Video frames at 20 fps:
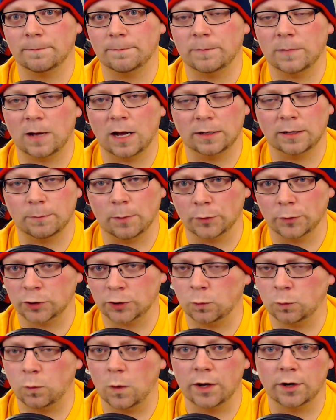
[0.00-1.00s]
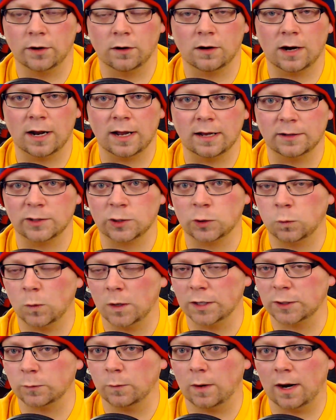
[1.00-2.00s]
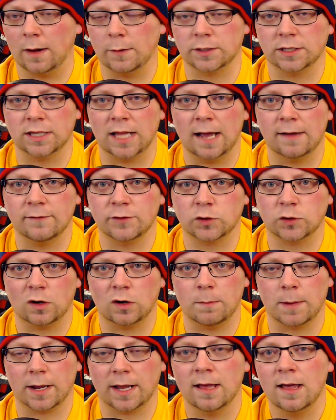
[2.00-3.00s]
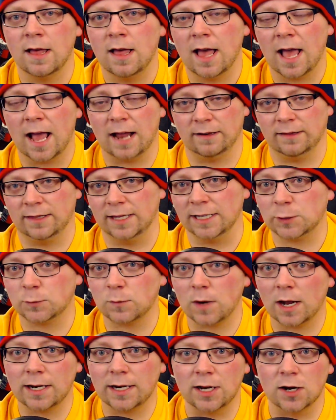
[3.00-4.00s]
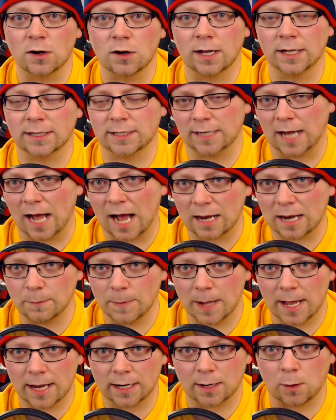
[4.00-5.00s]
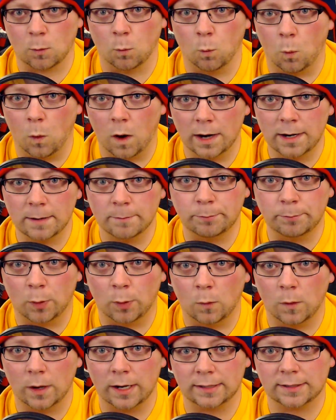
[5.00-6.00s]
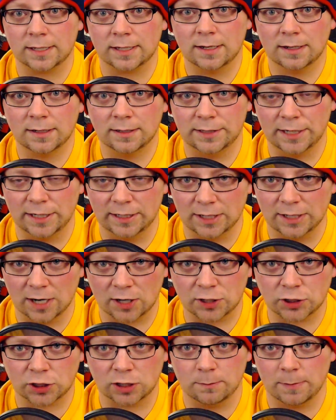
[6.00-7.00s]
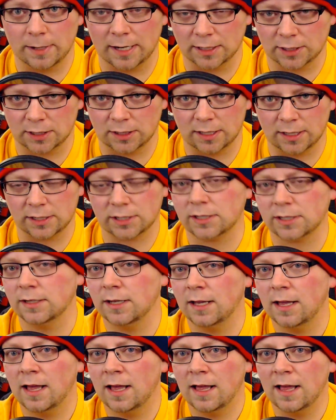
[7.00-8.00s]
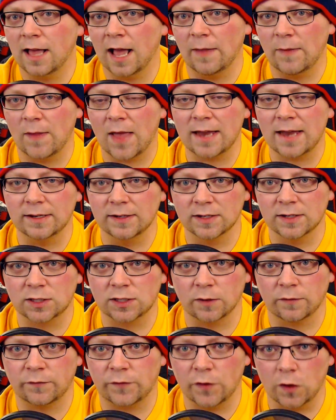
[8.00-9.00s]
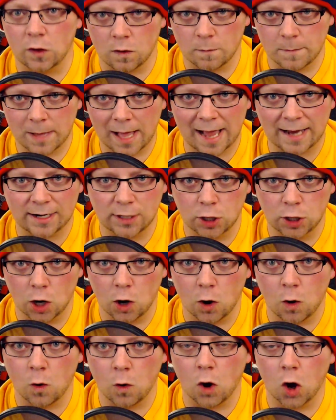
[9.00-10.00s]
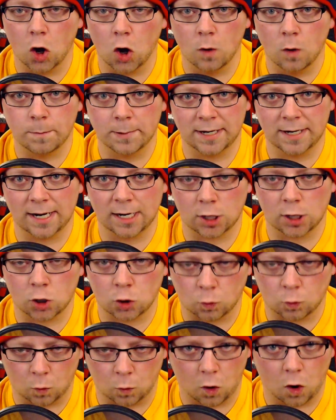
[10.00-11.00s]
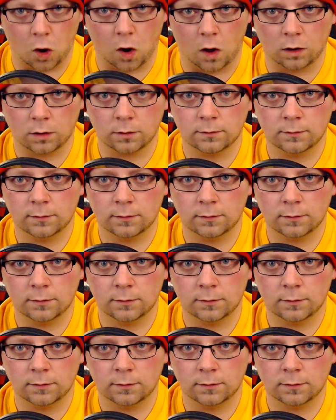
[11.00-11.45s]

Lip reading: on both Twitter and Twitch when I was live streaming. And this right here gets an automatic 1 point deduction because of this. And that is the film had no opening crawl.